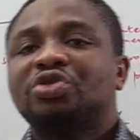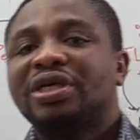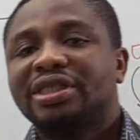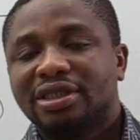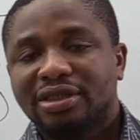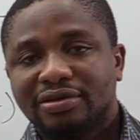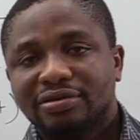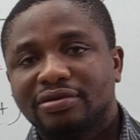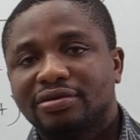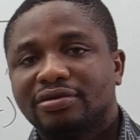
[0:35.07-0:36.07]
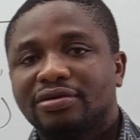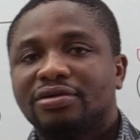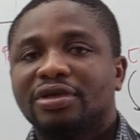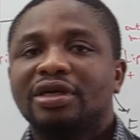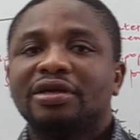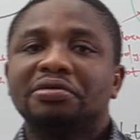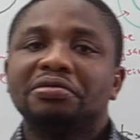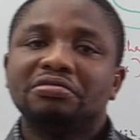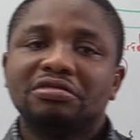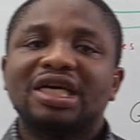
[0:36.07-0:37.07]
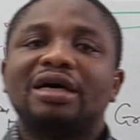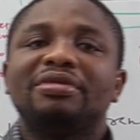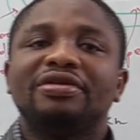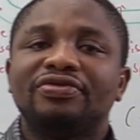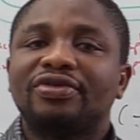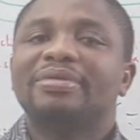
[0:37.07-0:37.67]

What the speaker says: stress, okay, coming